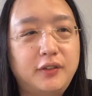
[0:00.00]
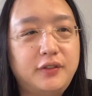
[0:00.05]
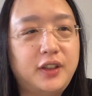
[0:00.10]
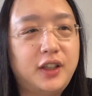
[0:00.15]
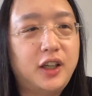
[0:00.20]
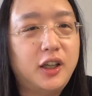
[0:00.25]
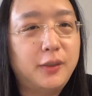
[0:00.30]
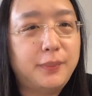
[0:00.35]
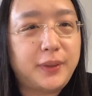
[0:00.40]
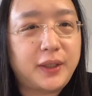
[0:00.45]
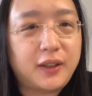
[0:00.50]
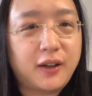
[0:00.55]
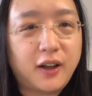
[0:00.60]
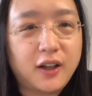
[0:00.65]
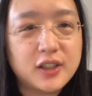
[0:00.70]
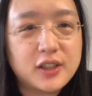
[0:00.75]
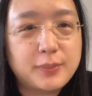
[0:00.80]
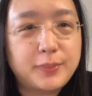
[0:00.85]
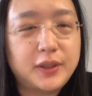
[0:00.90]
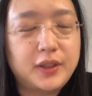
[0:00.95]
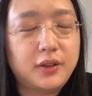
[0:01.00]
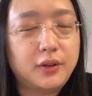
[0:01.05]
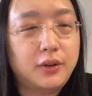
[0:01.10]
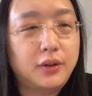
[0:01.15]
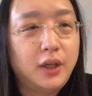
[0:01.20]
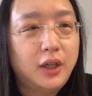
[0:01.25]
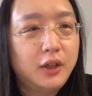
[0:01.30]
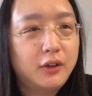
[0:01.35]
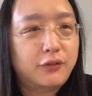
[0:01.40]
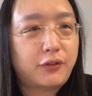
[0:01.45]
the Heping hospital
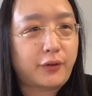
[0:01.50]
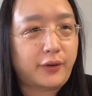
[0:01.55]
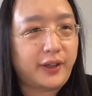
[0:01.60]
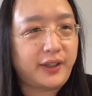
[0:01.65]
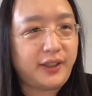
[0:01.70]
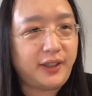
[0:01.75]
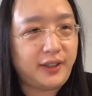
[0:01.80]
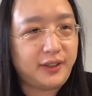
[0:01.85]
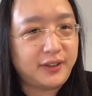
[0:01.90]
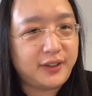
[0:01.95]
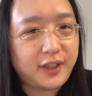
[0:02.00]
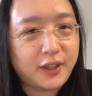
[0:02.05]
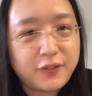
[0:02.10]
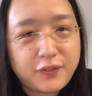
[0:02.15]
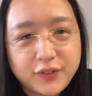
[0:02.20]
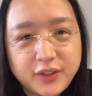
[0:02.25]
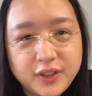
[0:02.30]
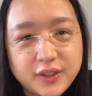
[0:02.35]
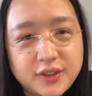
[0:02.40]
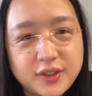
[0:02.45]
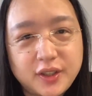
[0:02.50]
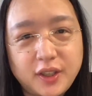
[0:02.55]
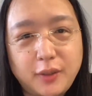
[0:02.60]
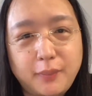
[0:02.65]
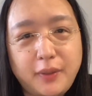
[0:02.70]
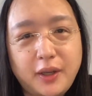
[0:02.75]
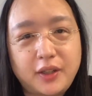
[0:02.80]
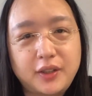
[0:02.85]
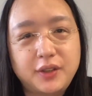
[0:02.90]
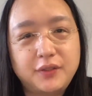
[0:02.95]
for an indefinite
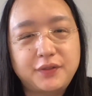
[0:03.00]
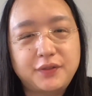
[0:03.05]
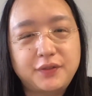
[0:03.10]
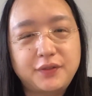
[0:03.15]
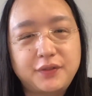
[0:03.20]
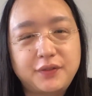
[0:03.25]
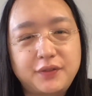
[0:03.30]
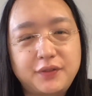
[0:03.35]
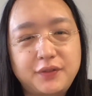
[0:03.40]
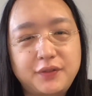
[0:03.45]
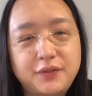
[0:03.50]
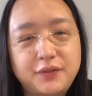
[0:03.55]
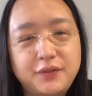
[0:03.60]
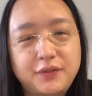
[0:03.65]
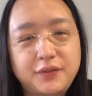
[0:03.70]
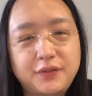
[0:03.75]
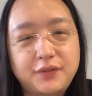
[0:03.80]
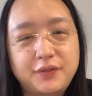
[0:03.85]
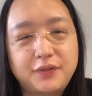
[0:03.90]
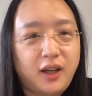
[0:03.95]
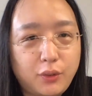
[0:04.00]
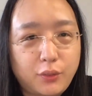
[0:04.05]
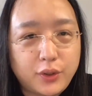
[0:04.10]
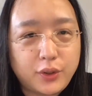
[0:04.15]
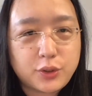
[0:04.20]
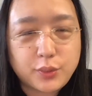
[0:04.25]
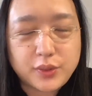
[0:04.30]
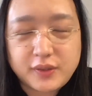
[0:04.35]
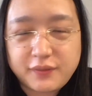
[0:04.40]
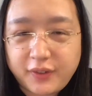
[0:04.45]
amount of time, which
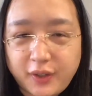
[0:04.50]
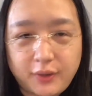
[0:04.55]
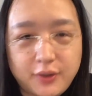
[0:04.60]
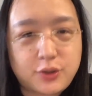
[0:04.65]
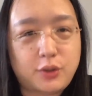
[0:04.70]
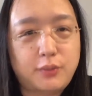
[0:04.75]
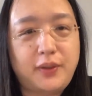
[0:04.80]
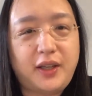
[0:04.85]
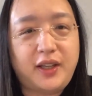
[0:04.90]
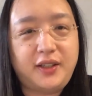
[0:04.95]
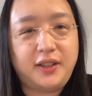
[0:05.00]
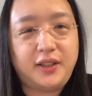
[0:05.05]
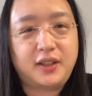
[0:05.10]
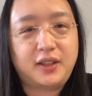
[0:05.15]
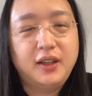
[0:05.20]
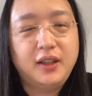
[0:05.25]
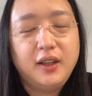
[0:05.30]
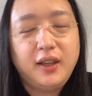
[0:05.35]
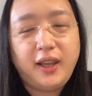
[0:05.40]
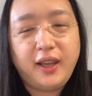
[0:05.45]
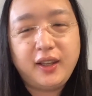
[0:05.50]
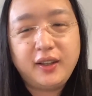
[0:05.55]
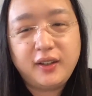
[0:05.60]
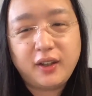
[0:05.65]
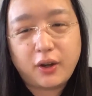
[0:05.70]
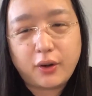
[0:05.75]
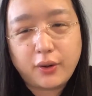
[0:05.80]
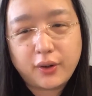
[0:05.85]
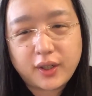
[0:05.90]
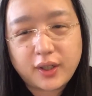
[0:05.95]
was very traumatic. And
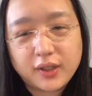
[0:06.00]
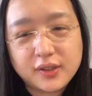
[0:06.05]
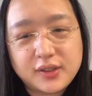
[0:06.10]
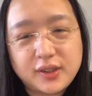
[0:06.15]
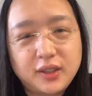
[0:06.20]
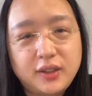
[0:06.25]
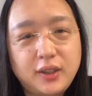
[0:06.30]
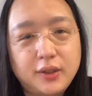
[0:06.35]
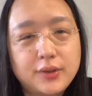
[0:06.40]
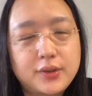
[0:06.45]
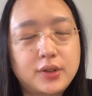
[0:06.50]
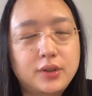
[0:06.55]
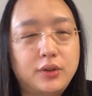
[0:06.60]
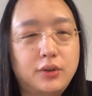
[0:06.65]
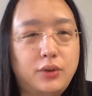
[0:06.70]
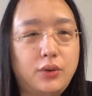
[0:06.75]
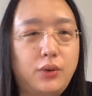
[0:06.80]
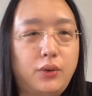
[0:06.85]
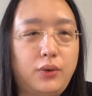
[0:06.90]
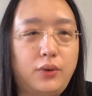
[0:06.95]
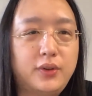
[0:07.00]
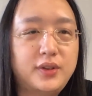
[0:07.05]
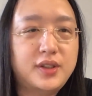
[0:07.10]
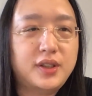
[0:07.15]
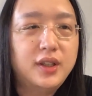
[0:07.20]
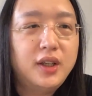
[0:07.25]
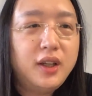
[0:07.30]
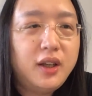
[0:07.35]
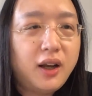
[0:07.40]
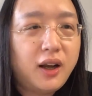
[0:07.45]
our constitutional court,
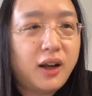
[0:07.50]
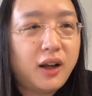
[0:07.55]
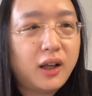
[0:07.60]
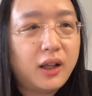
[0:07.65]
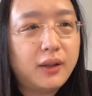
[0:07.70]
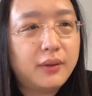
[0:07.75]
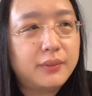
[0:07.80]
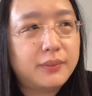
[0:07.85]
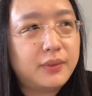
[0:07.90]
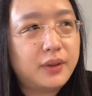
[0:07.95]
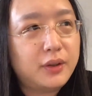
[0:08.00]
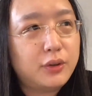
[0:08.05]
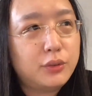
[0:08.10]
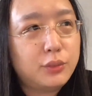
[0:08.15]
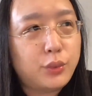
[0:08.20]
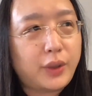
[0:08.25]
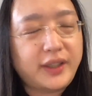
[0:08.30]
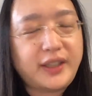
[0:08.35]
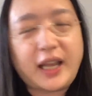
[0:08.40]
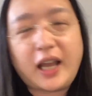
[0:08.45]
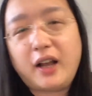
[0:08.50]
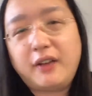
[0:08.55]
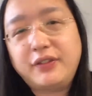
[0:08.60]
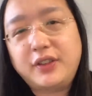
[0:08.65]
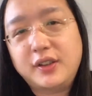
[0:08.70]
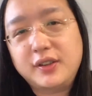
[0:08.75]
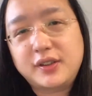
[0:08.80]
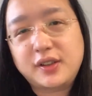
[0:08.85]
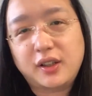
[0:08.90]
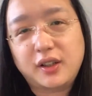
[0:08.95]
right
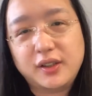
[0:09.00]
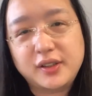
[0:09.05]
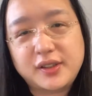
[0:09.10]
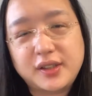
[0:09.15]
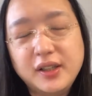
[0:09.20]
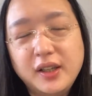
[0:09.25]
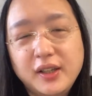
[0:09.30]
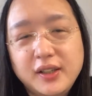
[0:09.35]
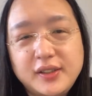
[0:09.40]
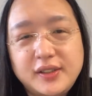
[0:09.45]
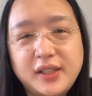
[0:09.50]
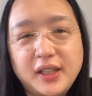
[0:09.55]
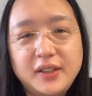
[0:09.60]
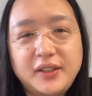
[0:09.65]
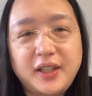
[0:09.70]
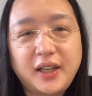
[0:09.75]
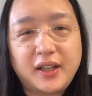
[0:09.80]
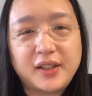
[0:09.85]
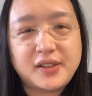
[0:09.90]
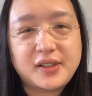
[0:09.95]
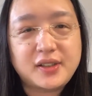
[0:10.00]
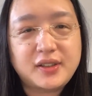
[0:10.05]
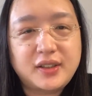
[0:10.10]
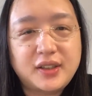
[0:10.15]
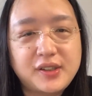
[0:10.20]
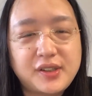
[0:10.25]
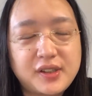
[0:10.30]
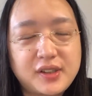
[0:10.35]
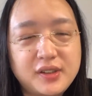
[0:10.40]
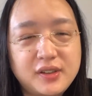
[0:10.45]
after SARS, said that
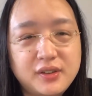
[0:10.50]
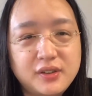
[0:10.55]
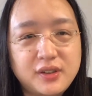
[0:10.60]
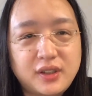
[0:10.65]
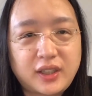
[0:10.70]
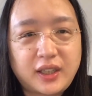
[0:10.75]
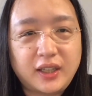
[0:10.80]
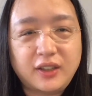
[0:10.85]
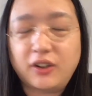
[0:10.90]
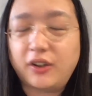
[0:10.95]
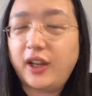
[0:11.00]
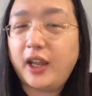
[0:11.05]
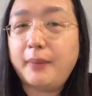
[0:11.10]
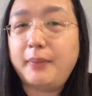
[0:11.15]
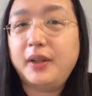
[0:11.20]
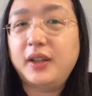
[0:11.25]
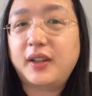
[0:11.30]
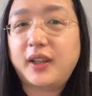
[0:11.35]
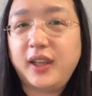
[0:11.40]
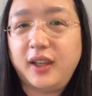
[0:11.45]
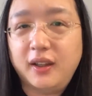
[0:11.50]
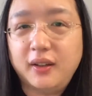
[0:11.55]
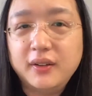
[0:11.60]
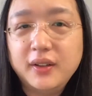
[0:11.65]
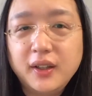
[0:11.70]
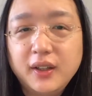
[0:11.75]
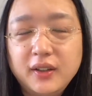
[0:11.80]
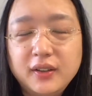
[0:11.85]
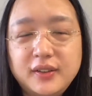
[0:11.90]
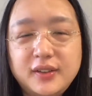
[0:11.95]
this cannot happen again.
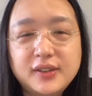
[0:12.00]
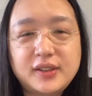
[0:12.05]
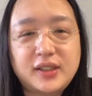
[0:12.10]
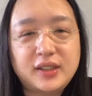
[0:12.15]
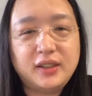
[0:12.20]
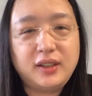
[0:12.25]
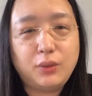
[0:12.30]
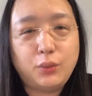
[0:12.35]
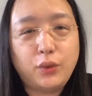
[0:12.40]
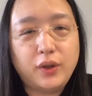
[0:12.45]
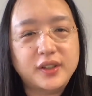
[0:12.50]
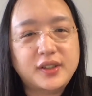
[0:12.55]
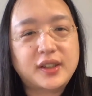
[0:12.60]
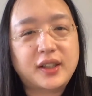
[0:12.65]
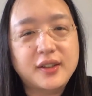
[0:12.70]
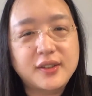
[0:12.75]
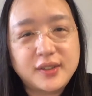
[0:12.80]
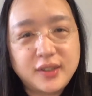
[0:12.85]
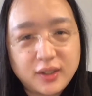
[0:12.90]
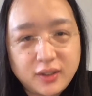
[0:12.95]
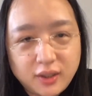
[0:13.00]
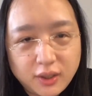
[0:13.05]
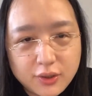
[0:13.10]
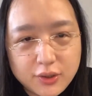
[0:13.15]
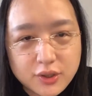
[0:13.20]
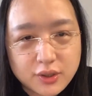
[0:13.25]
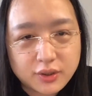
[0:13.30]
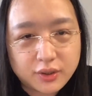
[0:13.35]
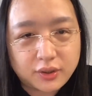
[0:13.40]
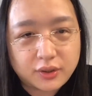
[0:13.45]
This was
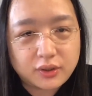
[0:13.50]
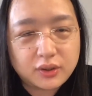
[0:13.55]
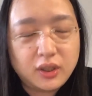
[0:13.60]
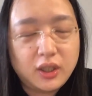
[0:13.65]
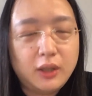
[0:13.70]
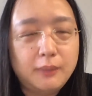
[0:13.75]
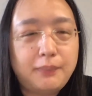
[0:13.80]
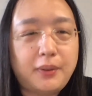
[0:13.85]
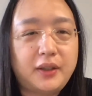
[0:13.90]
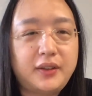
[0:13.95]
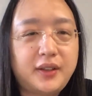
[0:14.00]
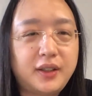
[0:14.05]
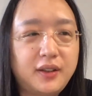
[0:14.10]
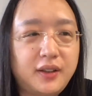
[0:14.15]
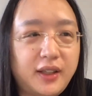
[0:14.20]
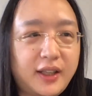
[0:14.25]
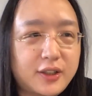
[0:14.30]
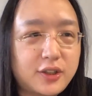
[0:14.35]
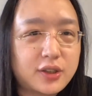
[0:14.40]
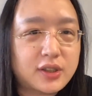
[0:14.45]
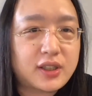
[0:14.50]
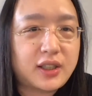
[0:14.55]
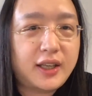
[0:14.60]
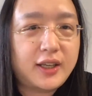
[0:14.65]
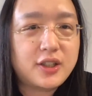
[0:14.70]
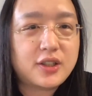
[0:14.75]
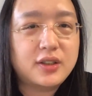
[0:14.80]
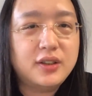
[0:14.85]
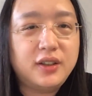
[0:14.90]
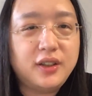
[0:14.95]
constitutional, but the
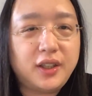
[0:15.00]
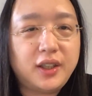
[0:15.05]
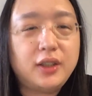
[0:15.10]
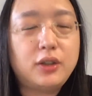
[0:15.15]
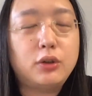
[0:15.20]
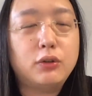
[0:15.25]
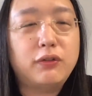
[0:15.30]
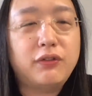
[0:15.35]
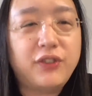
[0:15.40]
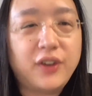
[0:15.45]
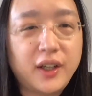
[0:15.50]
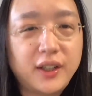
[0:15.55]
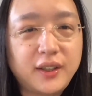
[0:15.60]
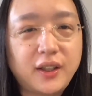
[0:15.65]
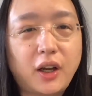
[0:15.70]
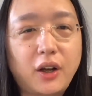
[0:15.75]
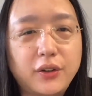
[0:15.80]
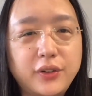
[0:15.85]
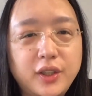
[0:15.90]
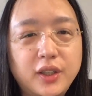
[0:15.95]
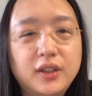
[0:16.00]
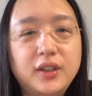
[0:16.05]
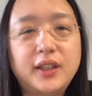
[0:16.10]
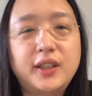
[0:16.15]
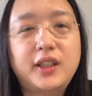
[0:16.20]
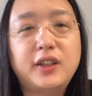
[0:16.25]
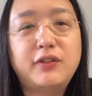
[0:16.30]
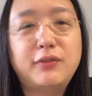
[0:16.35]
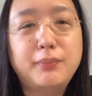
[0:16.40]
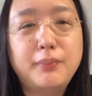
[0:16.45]
legislation need to find
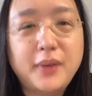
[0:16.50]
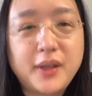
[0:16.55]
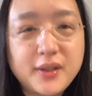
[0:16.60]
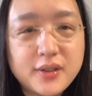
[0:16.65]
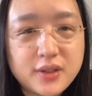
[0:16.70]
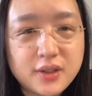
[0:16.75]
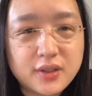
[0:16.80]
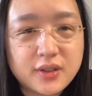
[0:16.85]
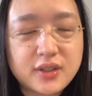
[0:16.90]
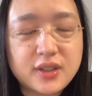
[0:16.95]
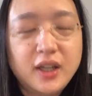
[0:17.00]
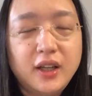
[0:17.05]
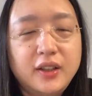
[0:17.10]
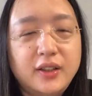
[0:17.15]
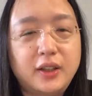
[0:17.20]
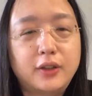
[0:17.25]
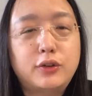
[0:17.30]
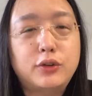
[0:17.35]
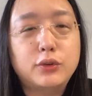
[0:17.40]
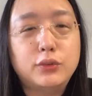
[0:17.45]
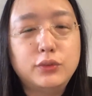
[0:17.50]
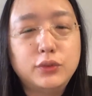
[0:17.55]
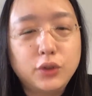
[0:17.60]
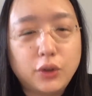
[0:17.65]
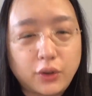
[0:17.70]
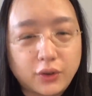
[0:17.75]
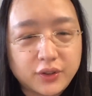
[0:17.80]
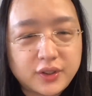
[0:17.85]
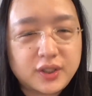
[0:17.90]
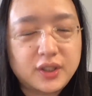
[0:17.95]
alternative measures that do
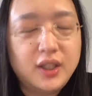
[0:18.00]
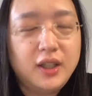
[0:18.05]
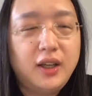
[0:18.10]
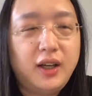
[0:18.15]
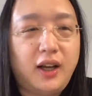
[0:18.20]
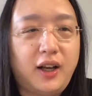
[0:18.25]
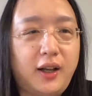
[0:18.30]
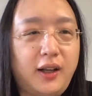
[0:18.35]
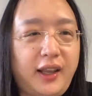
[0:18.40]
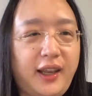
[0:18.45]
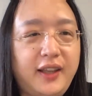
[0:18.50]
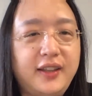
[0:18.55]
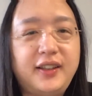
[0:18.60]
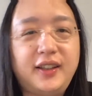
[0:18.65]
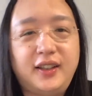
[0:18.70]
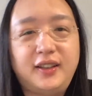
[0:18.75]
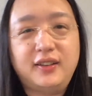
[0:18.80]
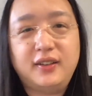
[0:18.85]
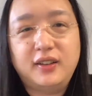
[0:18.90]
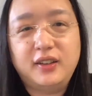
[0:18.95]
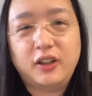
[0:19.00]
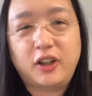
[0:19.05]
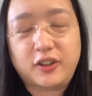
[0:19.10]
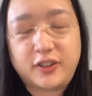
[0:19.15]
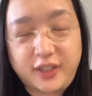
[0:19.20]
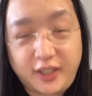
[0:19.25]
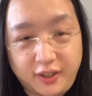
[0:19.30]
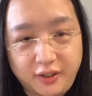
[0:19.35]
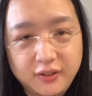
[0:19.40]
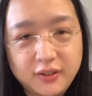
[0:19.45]
not end in
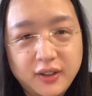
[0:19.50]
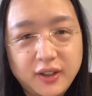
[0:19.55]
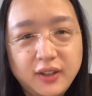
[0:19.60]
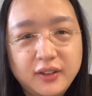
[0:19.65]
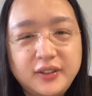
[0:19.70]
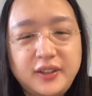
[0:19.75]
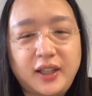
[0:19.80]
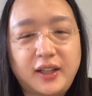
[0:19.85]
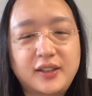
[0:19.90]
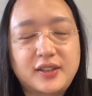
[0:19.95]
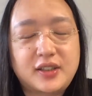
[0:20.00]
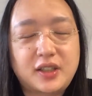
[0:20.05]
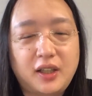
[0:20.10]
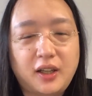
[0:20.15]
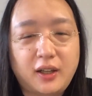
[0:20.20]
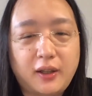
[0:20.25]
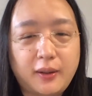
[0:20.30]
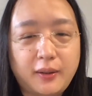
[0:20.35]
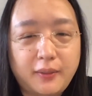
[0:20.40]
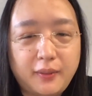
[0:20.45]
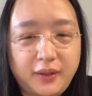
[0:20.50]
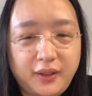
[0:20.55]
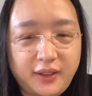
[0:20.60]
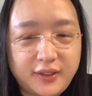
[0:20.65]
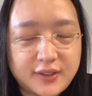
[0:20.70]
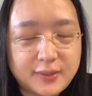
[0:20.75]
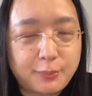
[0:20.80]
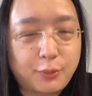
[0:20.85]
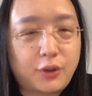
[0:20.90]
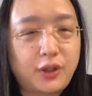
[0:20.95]
lockdown, that
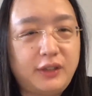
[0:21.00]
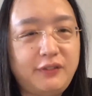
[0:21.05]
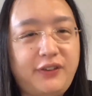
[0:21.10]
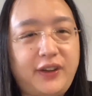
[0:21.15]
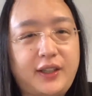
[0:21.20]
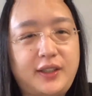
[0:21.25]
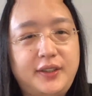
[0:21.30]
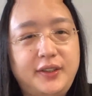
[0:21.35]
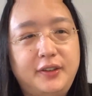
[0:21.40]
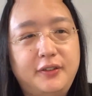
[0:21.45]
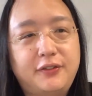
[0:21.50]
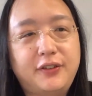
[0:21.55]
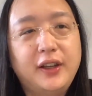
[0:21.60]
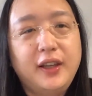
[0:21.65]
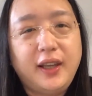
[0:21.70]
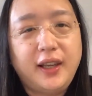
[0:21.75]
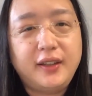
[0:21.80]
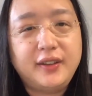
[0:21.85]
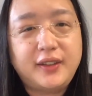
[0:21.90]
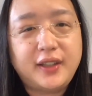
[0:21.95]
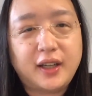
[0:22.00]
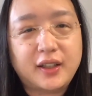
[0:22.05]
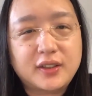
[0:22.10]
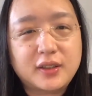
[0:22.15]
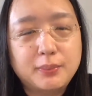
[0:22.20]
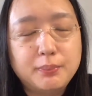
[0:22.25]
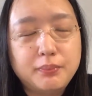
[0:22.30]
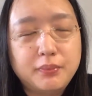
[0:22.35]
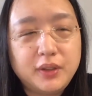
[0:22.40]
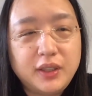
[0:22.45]
is more effective, and that
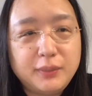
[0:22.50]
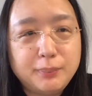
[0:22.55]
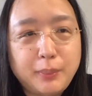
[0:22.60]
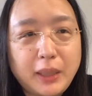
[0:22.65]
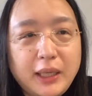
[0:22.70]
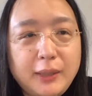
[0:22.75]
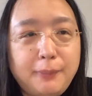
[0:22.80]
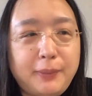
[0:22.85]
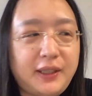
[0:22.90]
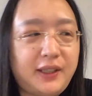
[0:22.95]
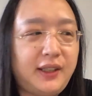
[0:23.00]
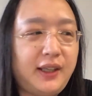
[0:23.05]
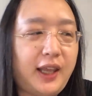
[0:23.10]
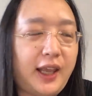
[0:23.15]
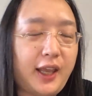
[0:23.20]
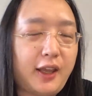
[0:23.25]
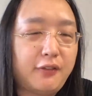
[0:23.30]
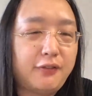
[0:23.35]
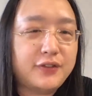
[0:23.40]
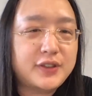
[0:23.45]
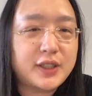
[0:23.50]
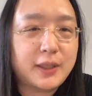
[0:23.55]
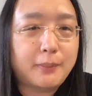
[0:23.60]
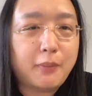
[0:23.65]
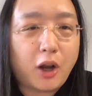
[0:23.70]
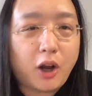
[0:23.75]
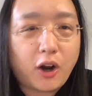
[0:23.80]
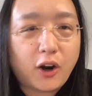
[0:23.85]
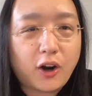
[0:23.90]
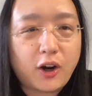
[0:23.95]
maybe have some
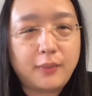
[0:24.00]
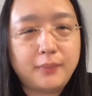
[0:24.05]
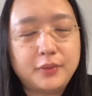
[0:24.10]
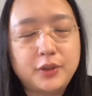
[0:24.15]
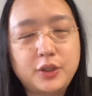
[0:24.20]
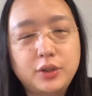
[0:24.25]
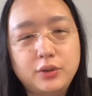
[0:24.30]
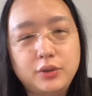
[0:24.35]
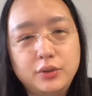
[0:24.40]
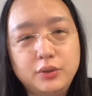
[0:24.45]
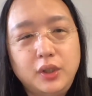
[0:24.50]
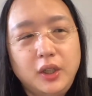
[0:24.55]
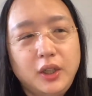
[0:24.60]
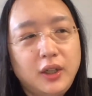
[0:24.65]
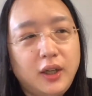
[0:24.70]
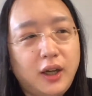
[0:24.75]
harm to